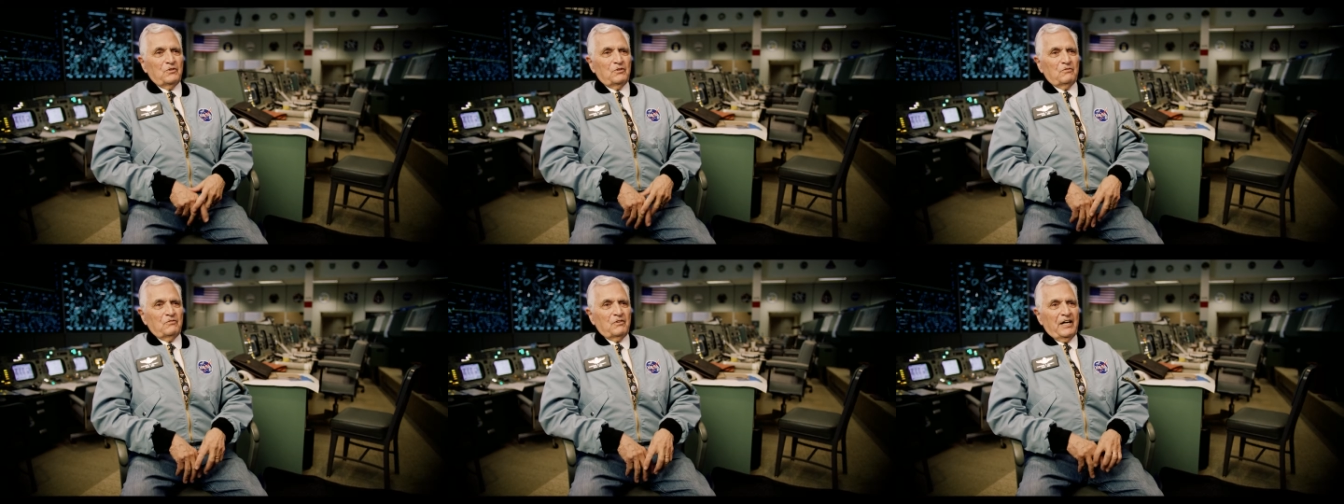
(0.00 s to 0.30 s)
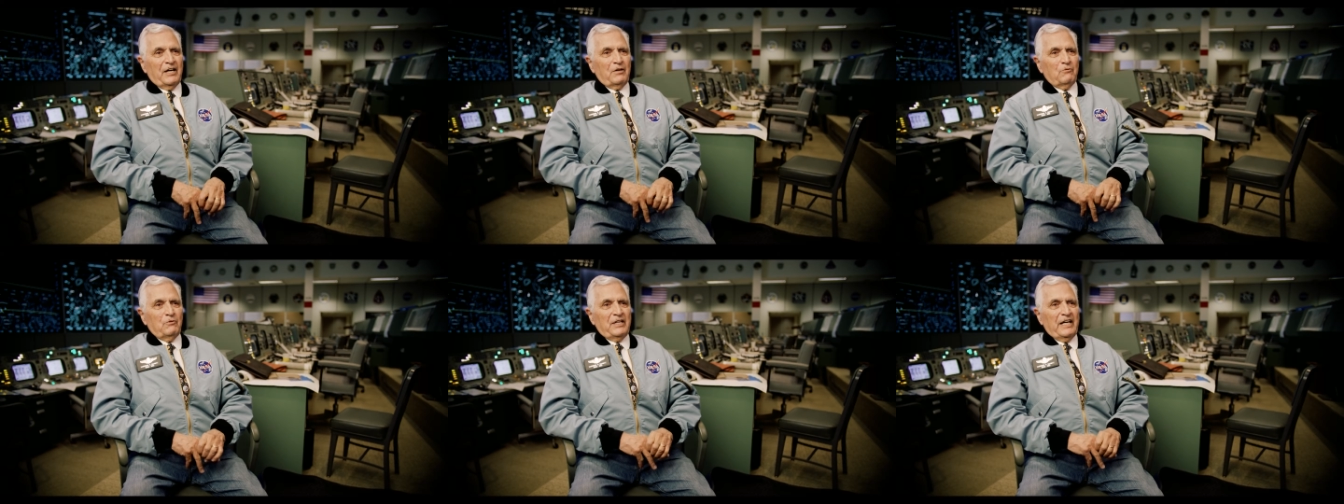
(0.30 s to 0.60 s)
the
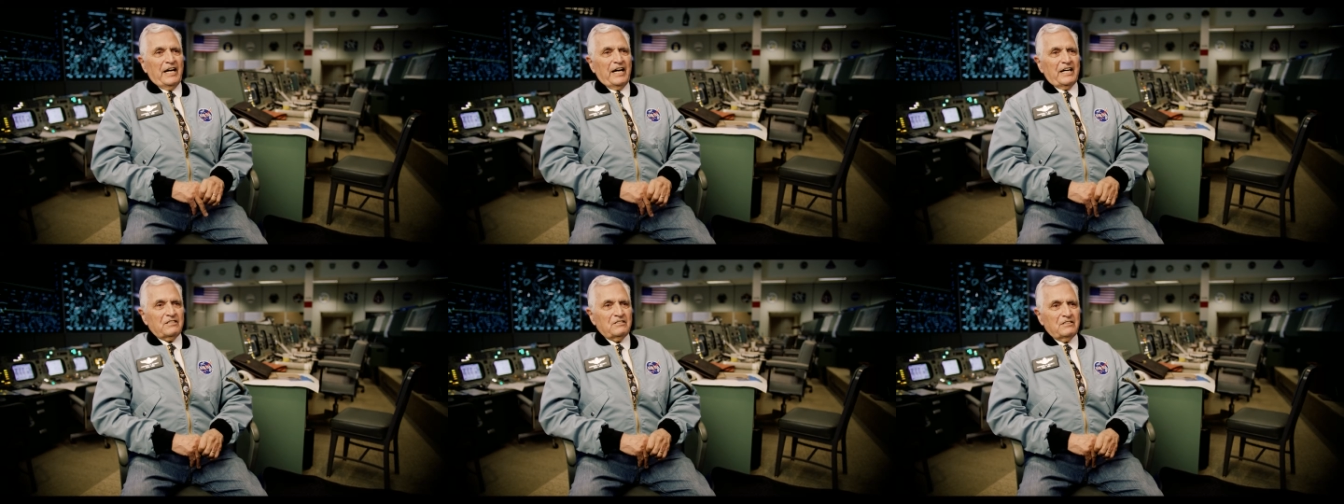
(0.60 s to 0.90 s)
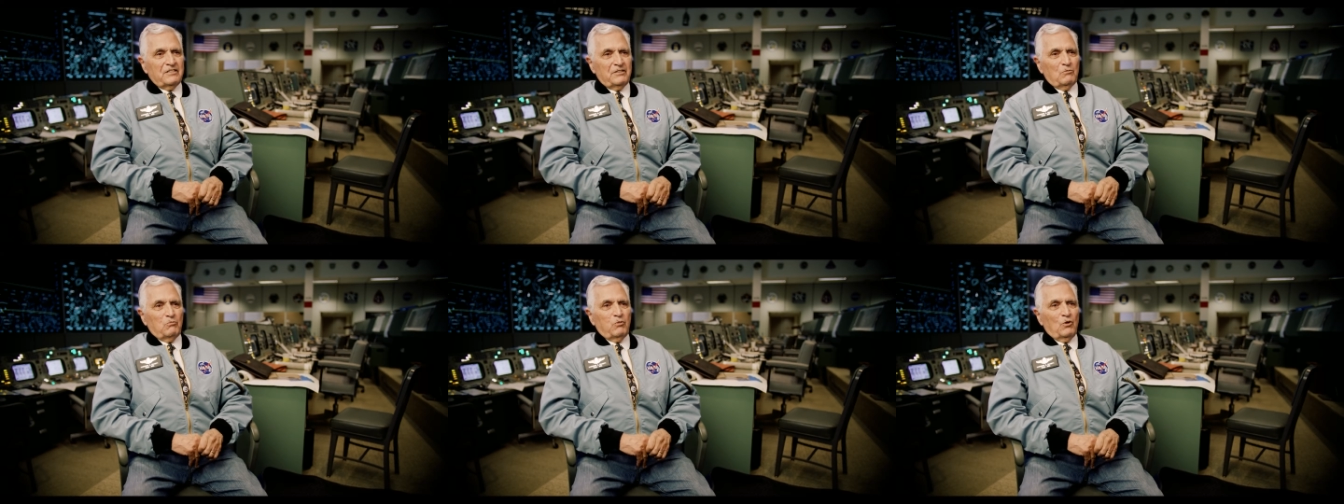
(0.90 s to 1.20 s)
flag we
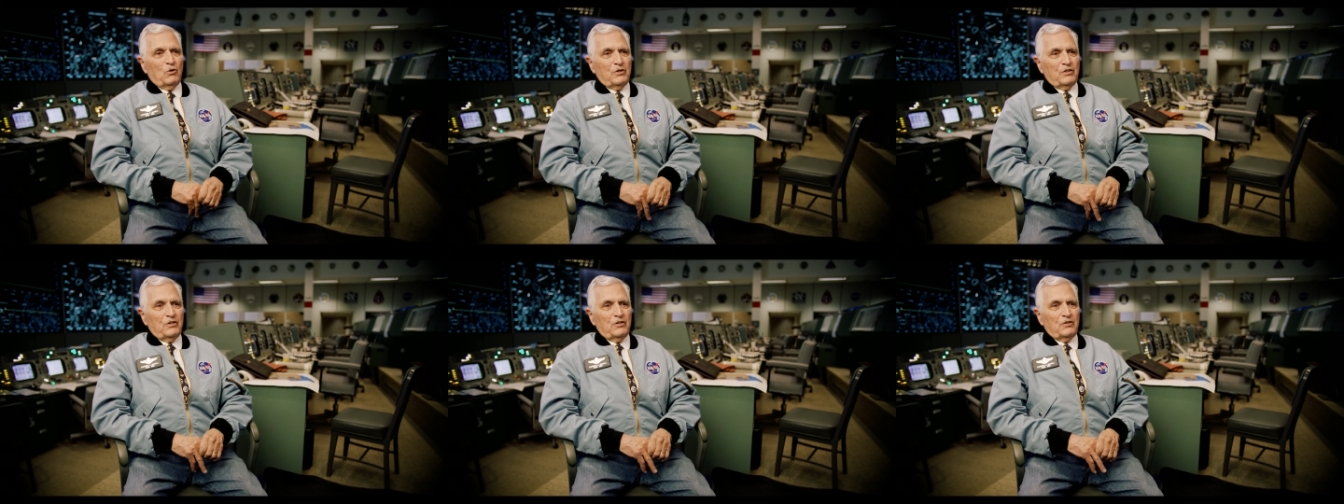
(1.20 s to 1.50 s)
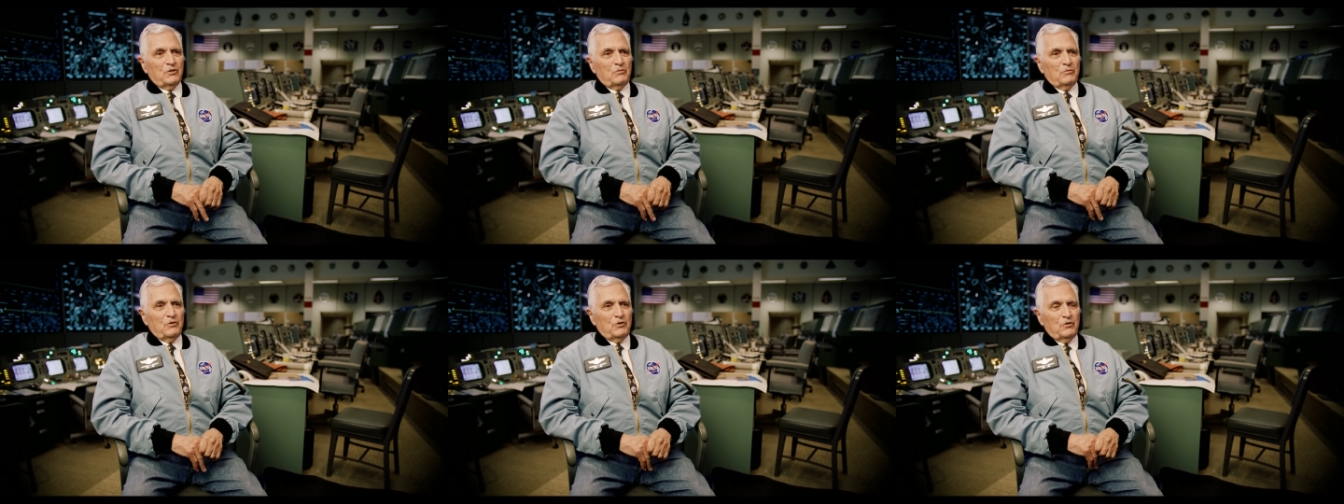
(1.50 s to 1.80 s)
actually deployed on
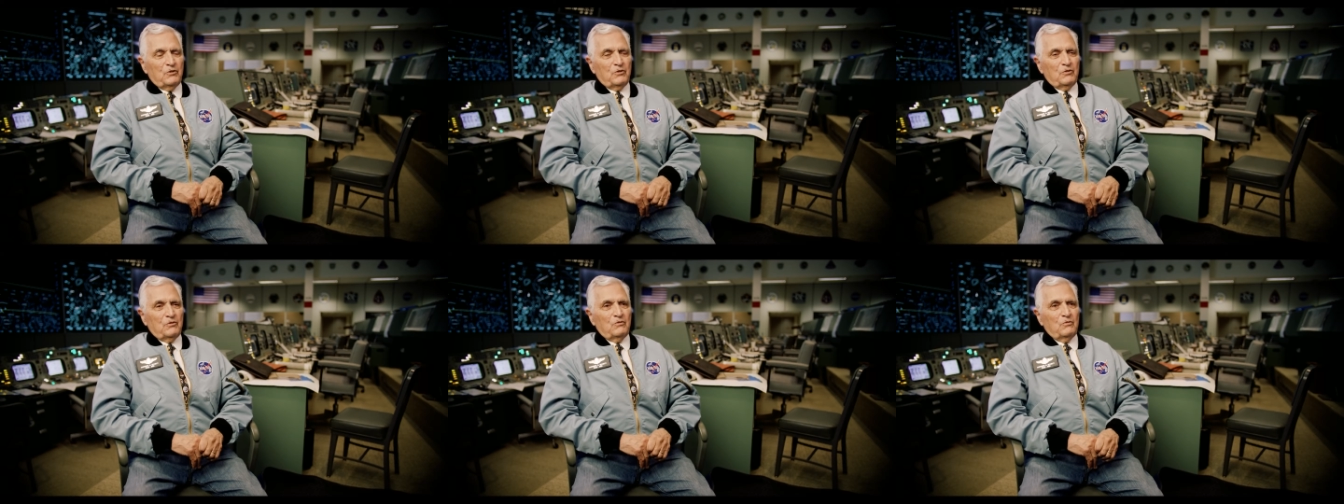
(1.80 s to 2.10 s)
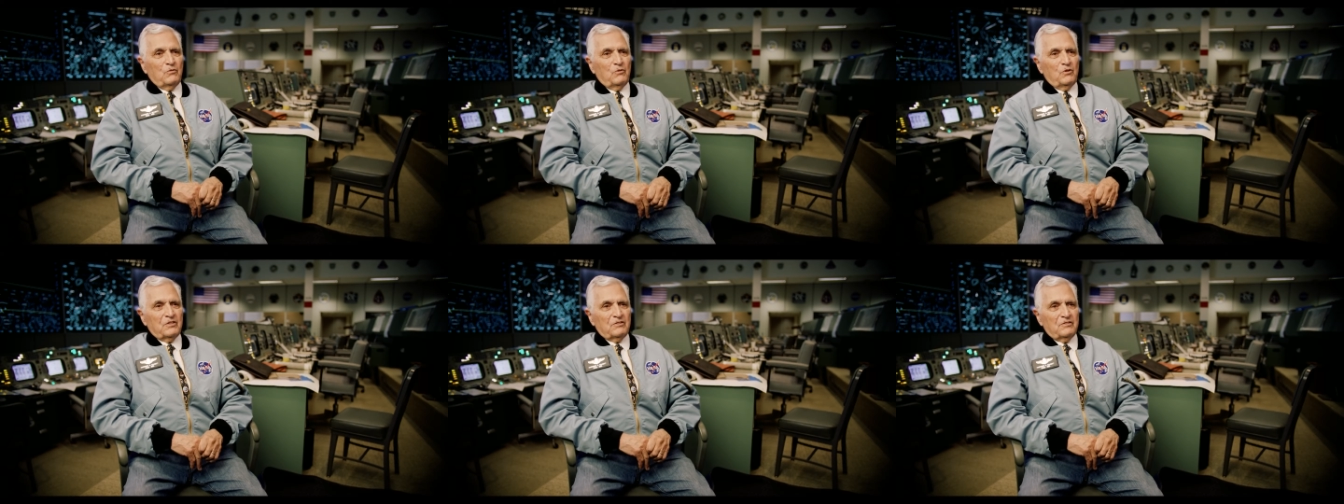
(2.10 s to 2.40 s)
the
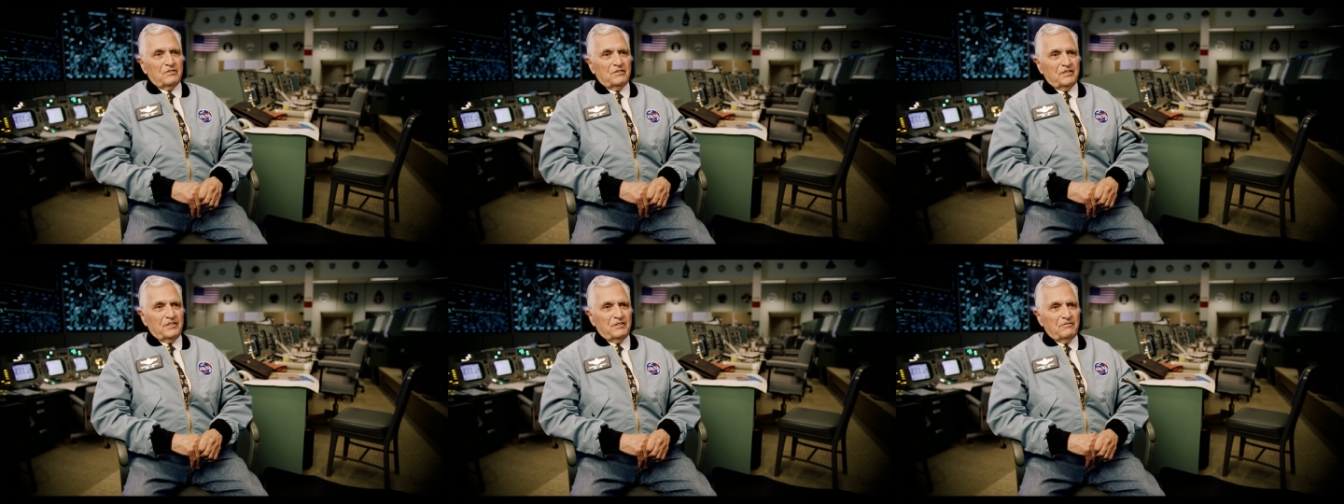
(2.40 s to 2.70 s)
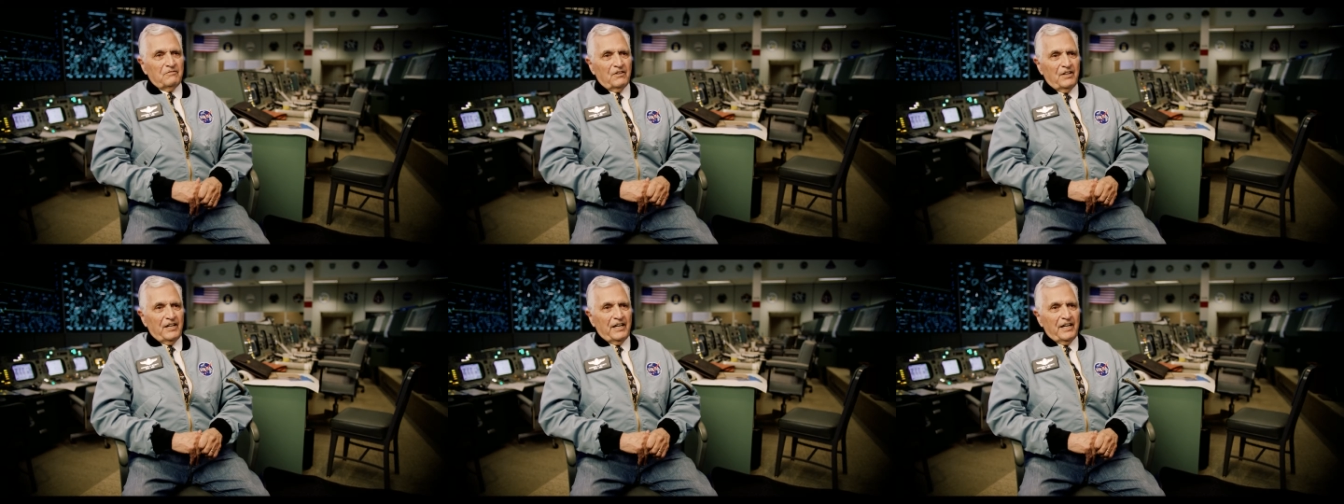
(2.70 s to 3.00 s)
moon was the
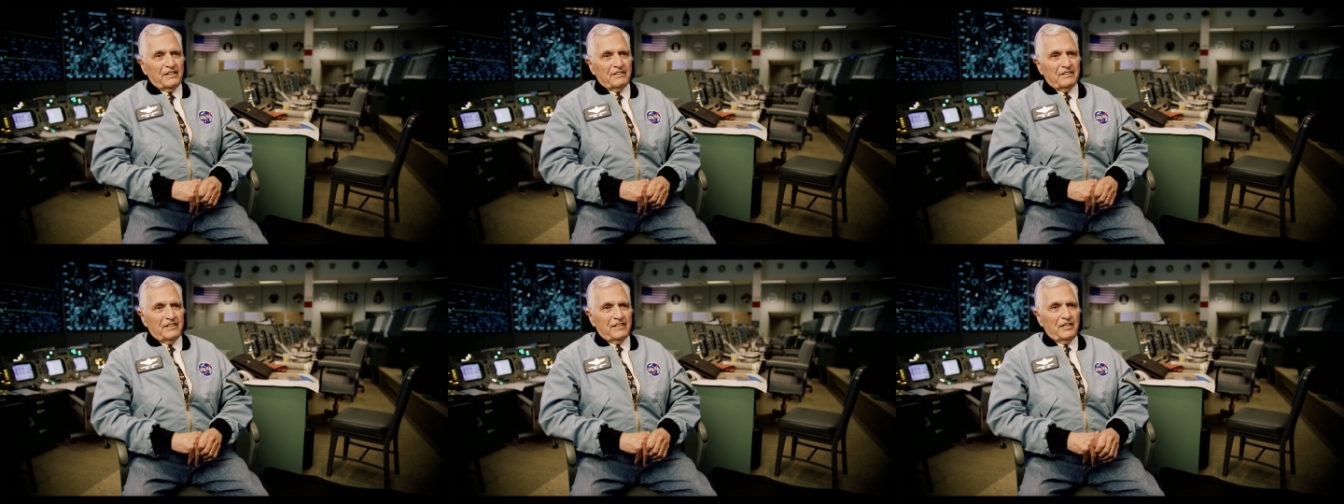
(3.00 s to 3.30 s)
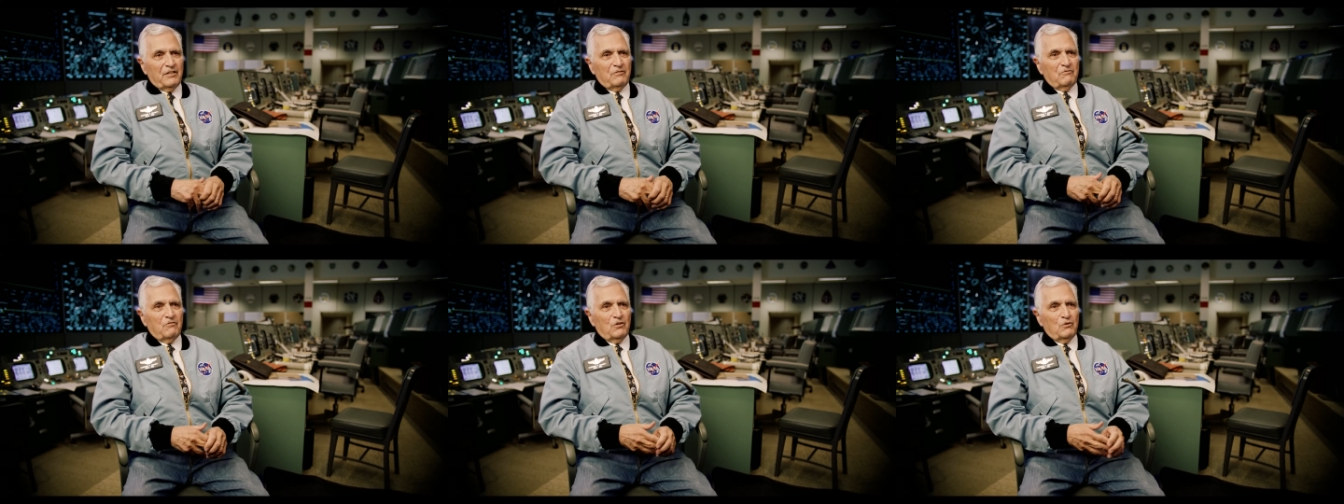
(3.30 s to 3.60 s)
flag that
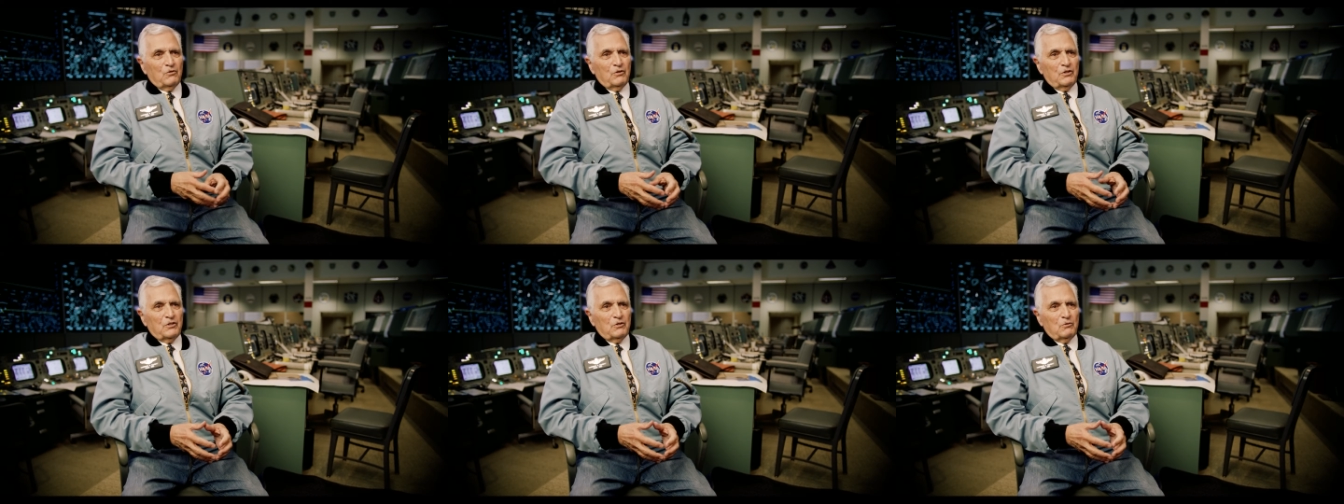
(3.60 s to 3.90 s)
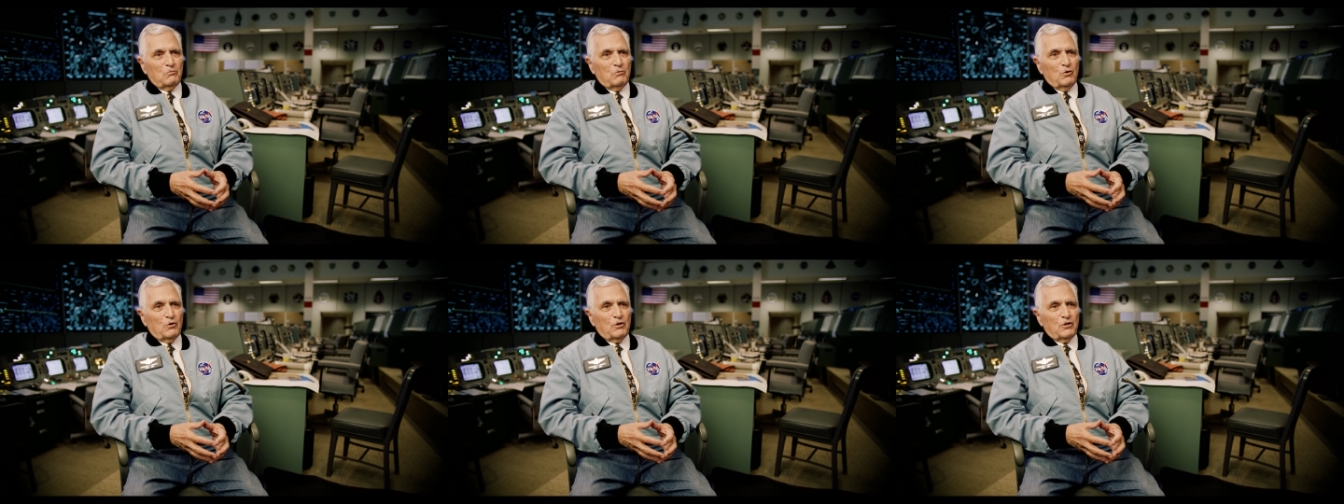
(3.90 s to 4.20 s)
had flown in the
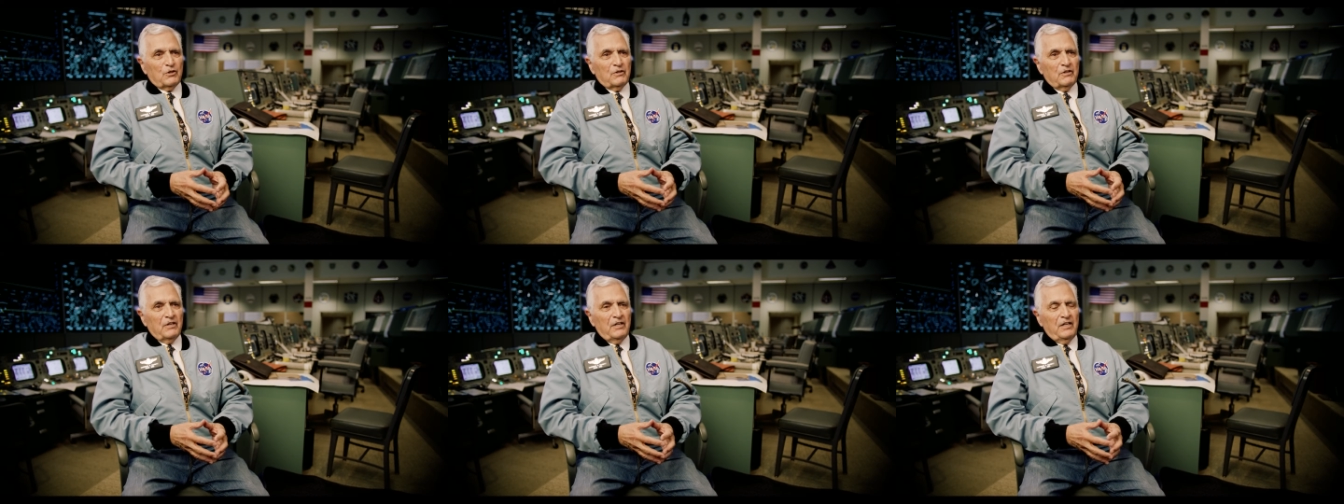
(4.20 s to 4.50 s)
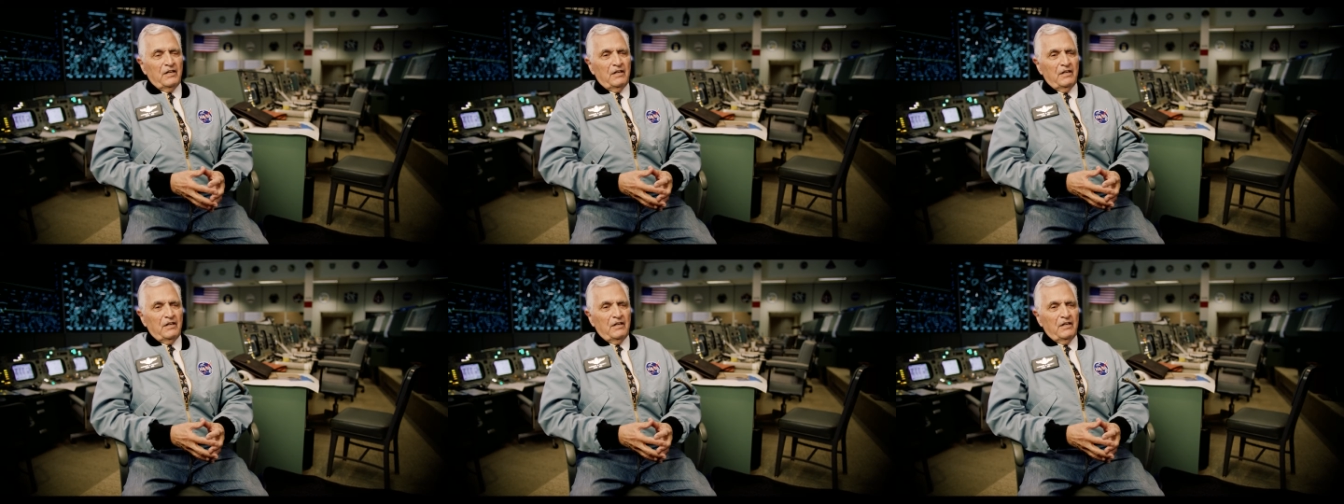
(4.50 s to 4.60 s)
MOCR